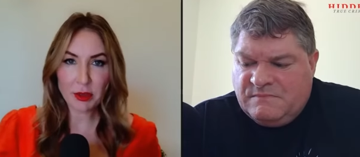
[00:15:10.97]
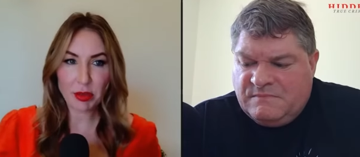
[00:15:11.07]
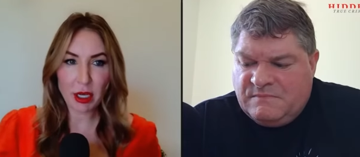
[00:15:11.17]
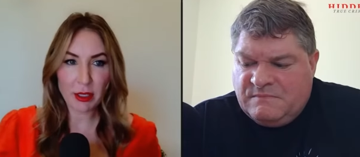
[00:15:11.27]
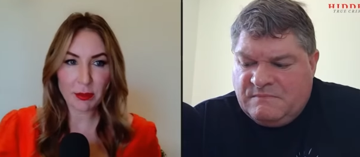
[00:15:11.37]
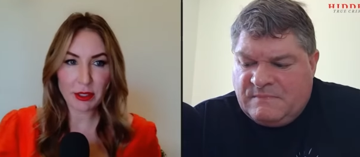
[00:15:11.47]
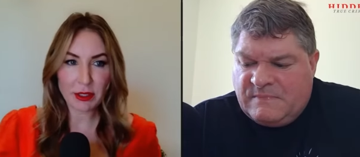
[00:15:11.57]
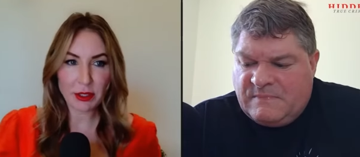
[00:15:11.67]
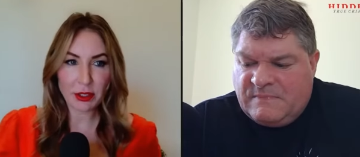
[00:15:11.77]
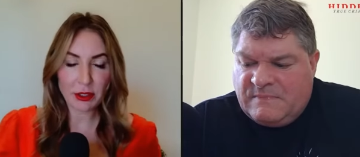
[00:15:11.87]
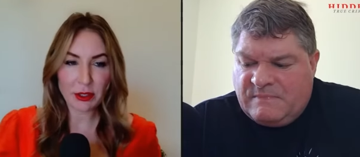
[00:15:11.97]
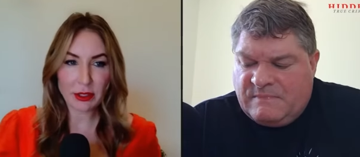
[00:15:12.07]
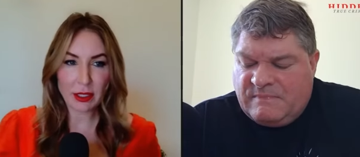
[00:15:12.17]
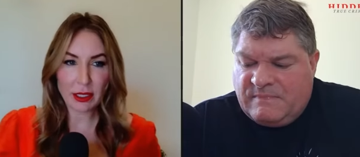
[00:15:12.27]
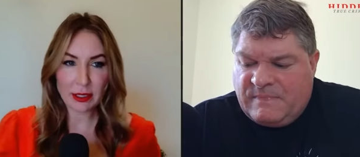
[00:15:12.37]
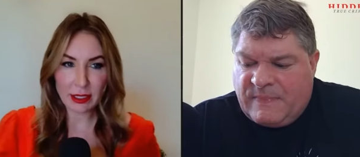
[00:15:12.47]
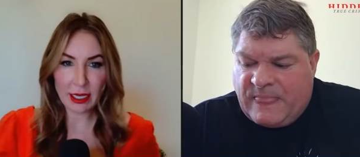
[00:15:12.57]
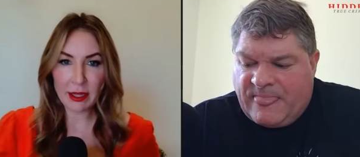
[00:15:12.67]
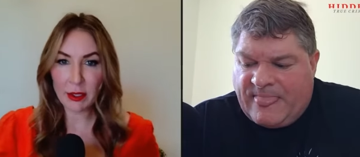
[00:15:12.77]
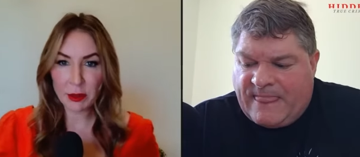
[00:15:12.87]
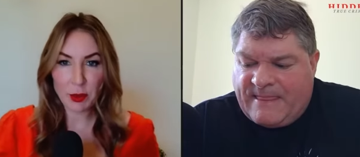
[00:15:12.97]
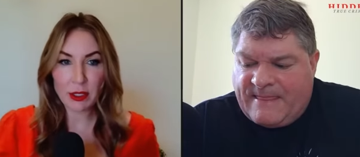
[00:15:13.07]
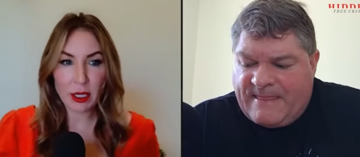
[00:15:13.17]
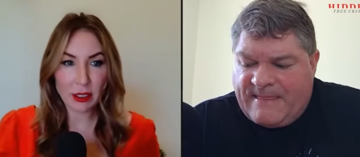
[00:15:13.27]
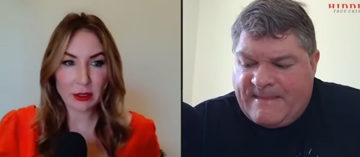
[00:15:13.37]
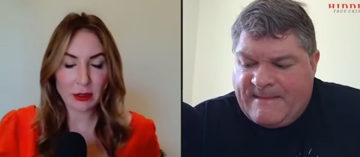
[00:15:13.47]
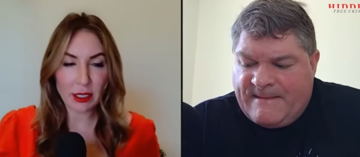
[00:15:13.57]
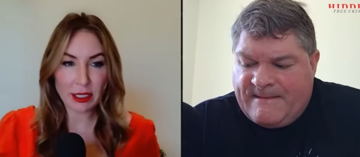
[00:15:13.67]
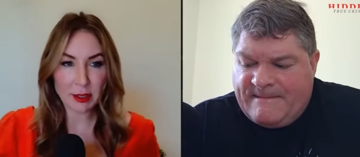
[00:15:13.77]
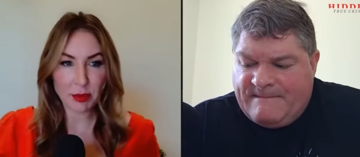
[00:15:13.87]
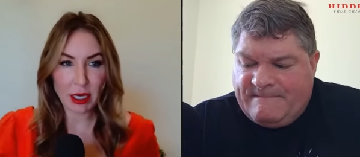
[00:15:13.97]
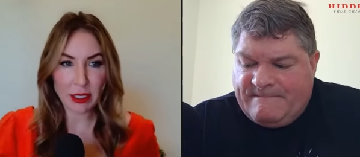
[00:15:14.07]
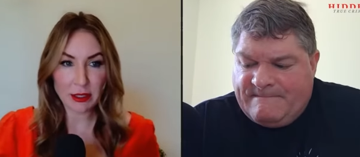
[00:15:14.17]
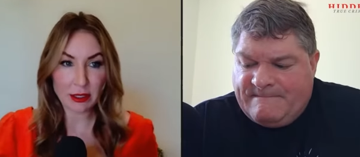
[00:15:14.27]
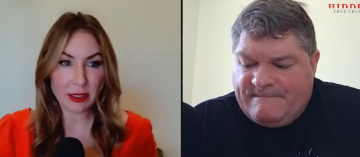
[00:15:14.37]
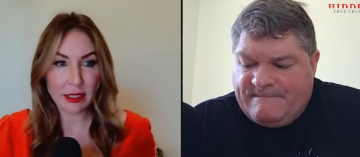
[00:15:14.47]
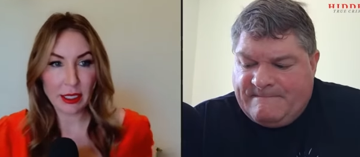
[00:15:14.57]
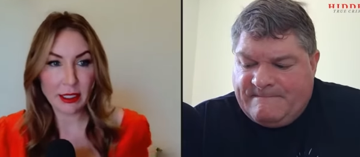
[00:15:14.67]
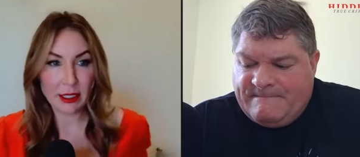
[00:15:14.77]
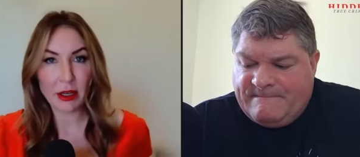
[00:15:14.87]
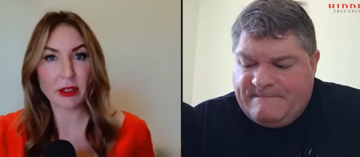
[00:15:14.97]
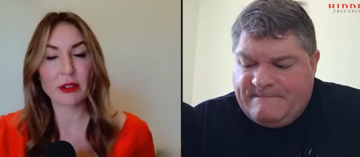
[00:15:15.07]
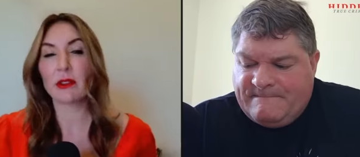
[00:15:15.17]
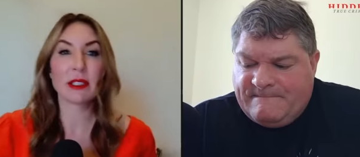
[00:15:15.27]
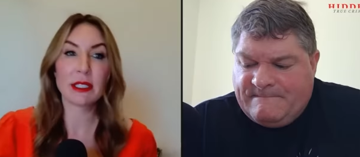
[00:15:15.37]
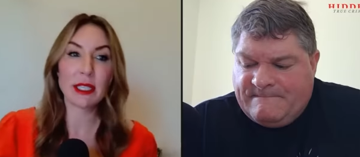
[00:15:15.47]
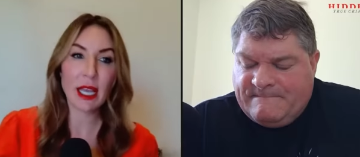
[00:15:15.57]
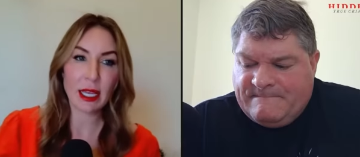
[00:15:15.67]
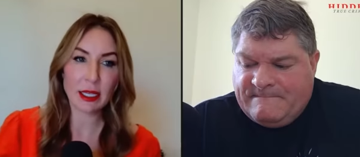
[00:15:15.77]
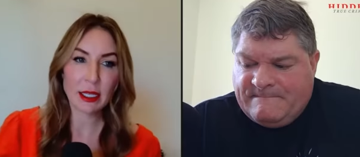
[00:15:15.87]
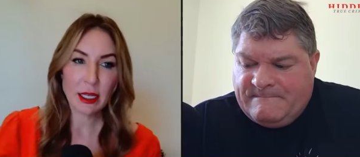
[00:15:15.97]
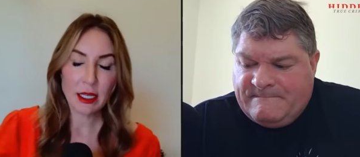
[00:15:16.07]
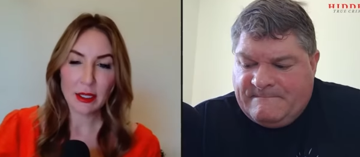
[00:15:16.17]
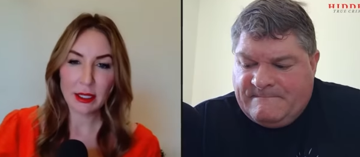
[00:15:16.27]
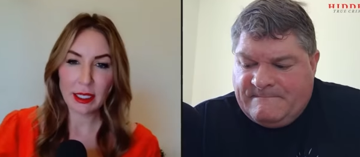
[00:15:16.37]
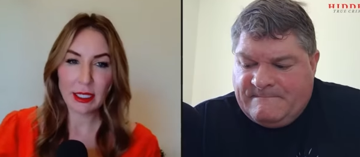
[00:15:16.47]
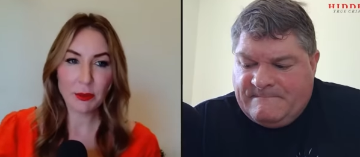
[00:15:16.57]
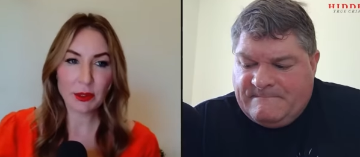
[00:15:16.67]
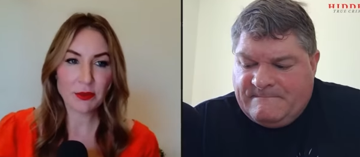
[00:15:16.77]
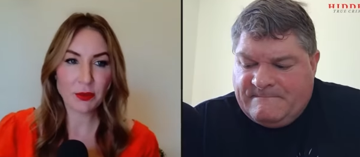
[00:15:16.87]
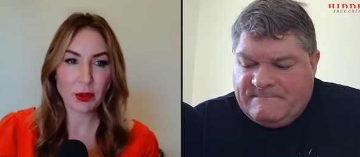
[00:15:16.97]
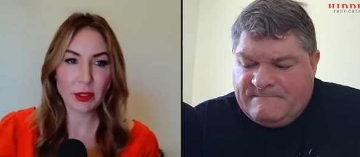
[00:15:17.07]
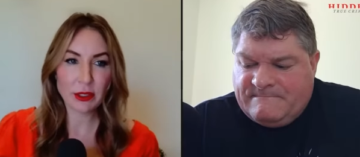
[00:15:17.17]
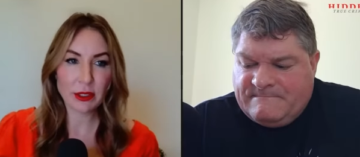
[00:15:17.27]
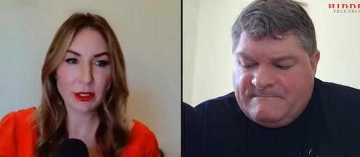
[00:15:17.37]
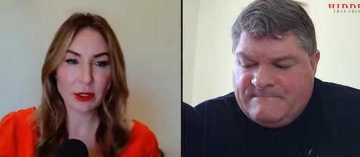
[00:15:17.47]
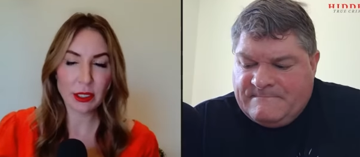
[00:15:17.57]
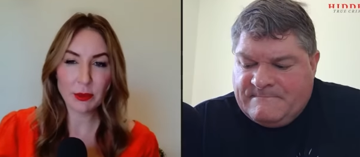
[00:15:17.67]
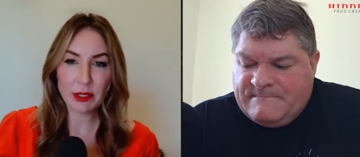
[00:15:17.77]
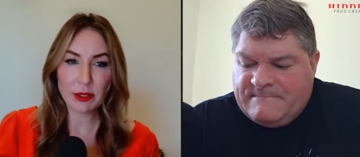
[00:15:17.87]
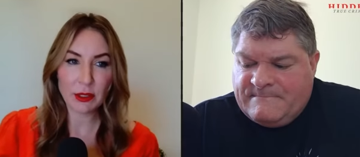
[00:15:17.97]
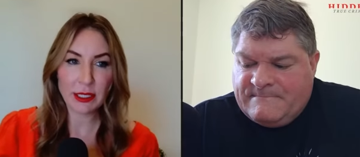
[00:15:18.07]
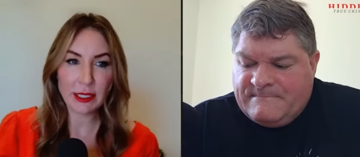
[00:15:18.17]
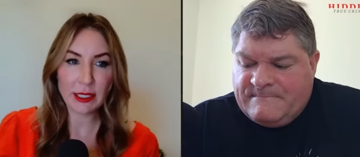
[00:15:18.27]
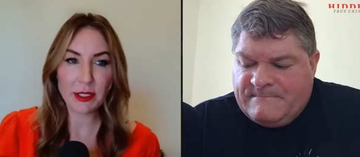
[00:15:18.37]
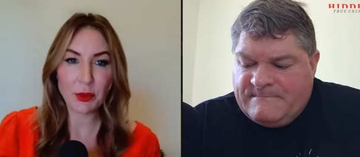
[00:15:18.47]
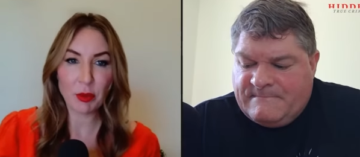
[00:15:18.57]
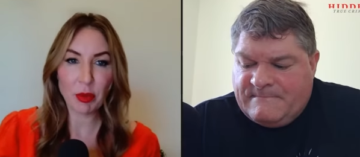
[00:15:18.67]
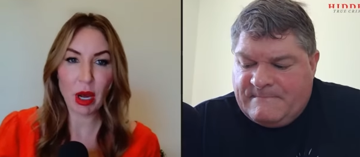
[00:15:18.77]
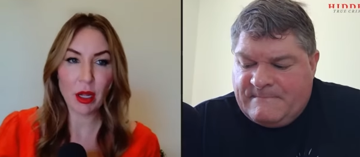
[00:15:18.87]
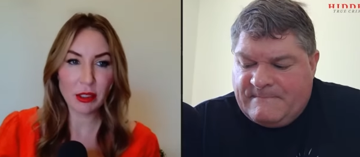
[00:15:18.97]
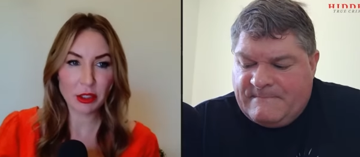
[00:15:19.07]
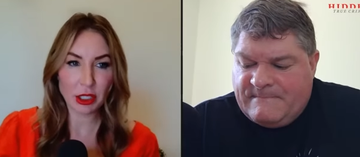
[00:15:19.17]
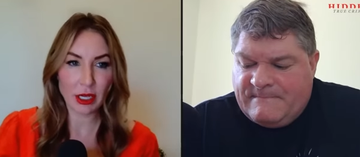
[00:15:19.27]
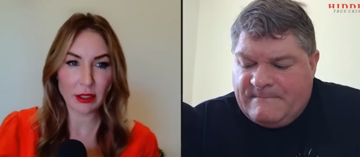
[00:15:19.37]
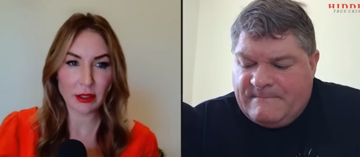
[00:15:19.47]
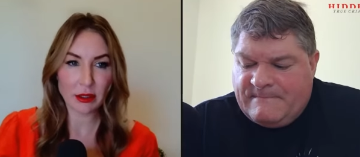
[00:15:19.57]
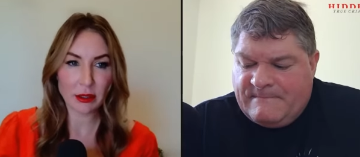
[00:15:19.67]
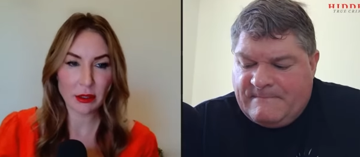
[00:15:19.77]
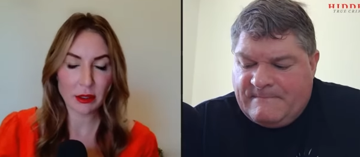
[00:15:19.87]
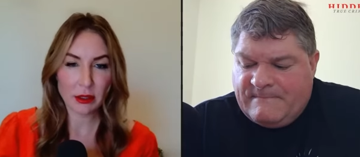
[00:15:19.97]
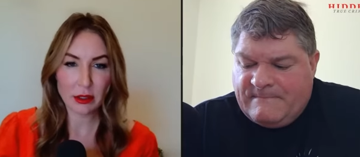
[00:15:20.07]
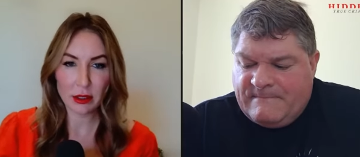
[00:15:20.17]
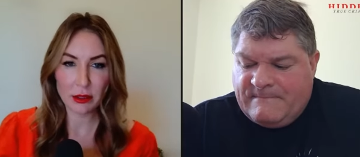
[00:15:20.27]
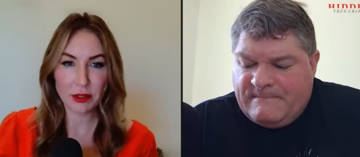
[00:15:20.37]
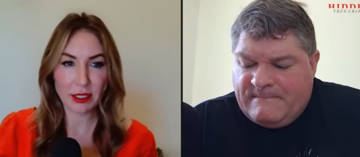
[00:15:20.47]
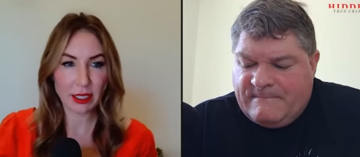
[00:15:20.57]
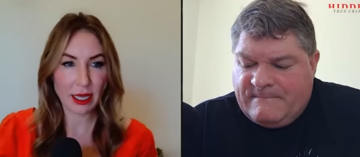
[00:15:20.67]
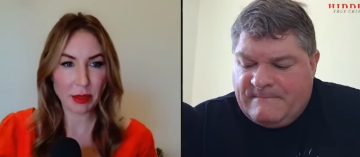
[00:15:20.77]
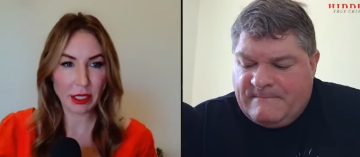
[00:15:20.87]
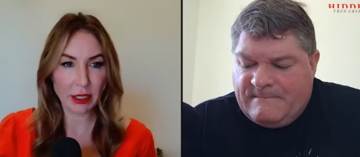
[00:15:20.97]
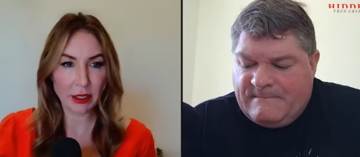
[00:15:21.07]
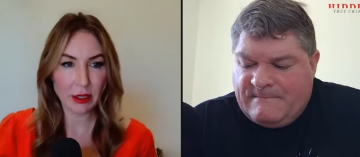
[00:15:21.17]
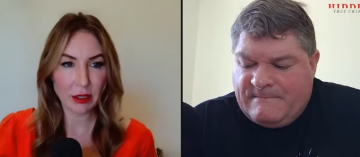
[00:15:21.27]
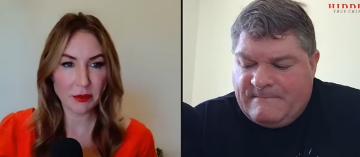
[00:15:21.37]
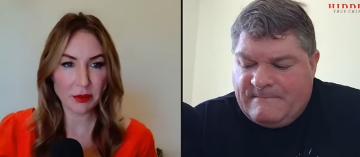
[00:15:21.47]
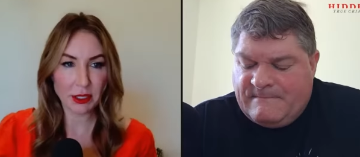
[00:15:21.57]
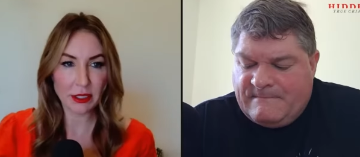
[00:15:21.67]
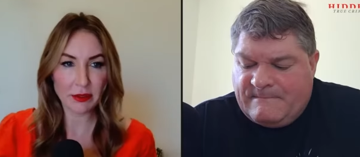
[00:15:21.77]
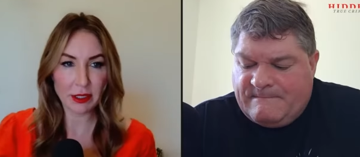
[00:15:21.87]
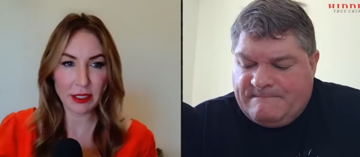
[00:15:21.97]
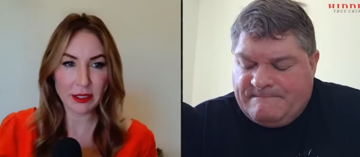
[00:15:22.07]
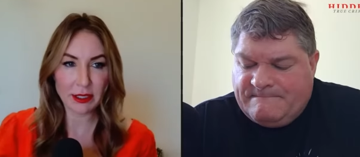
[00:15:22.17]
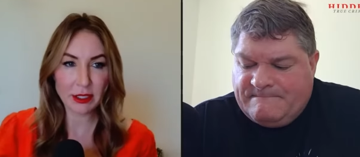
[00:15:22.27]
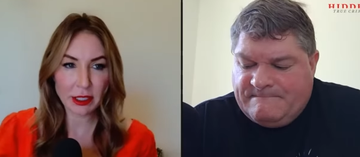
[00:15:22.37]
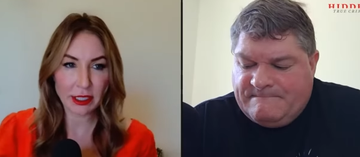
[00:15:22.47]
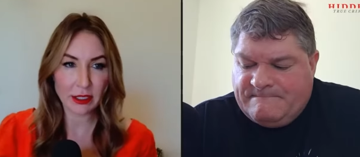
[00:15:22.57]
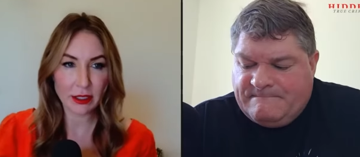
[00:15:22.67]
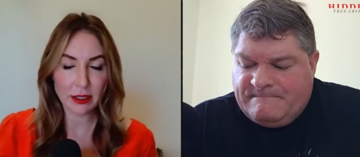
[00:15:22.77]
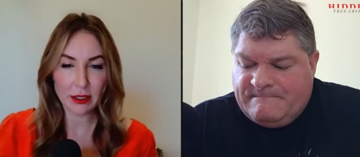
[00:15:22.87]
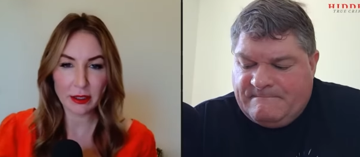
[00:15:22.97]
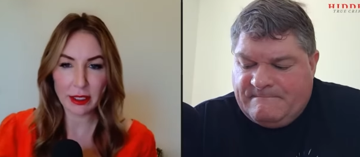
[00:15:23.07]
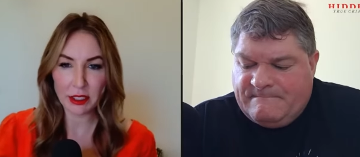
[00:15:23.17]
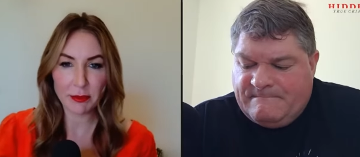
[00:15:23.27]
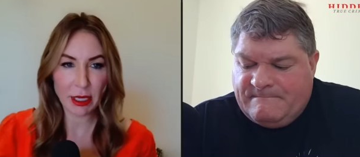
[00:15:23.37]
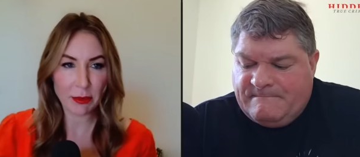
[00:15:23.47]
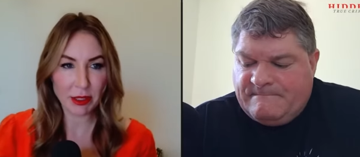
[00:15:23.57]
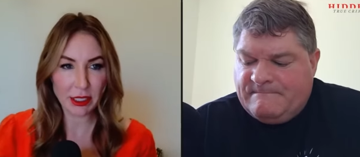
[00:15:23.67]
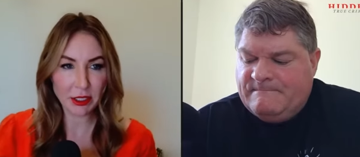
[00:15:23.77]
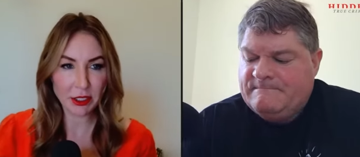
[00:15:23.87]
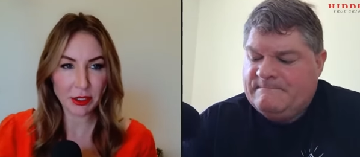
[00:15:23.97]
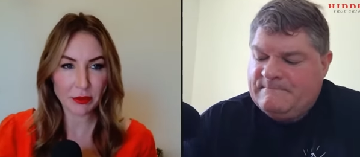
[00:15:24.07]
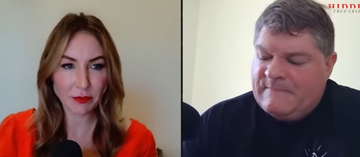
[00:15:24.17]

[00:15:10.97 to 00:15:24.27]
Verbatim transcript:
Speaker 1: brought up concerns, in the end, there's one doctor that expressed in, in an article today that he was forced or he was told he needed to apologize to Lucy Letby for even considering that she might be an issue.